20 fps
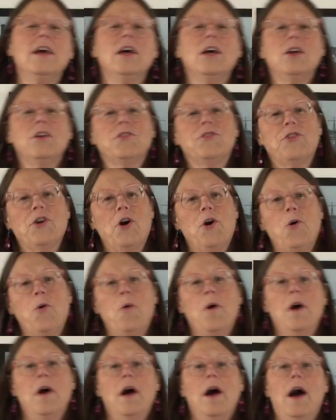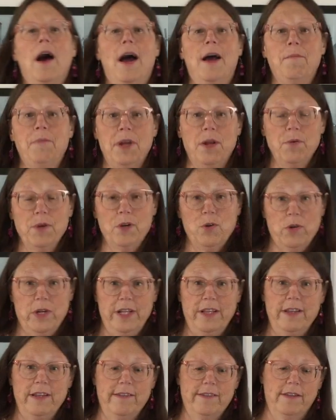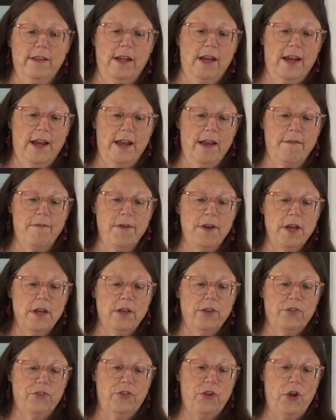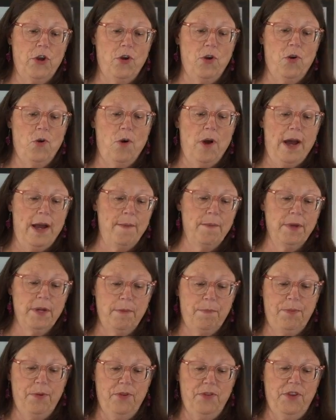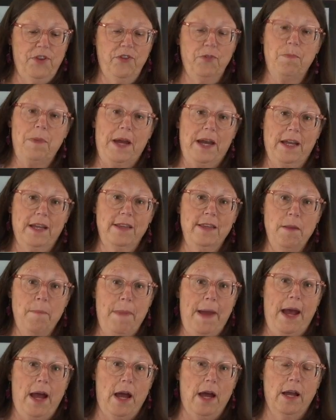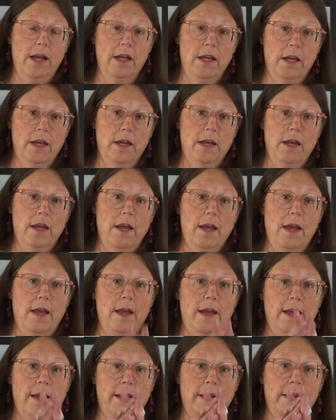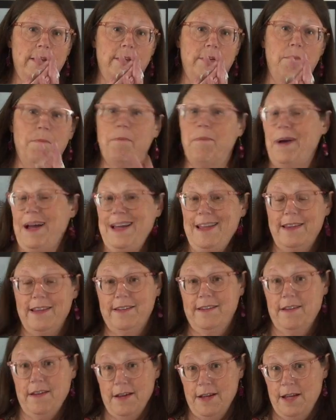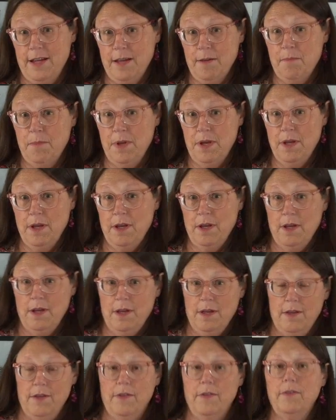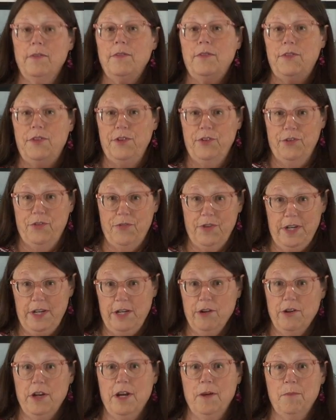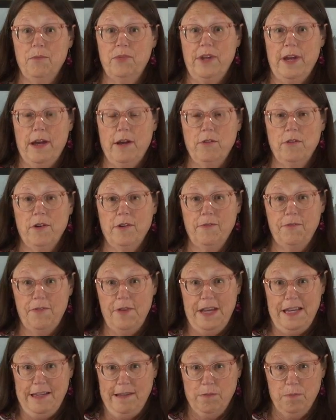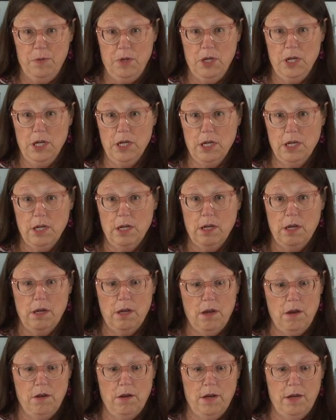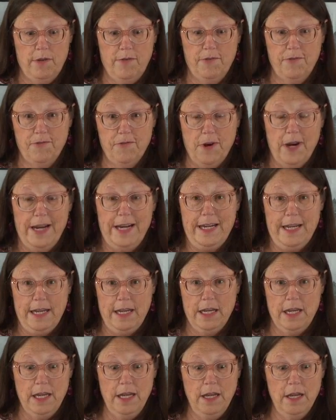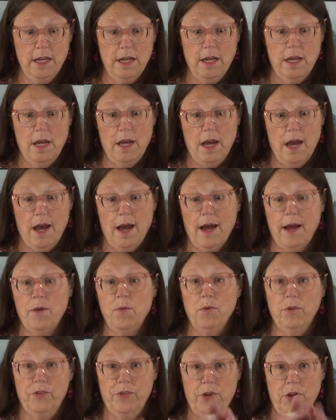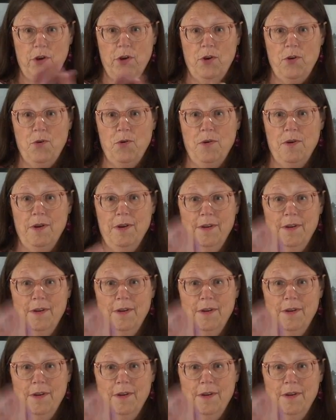So I'm not recording this live. So I'm going to put this back in the bag. And by the time this video comes out on Facebook on Friday, I will know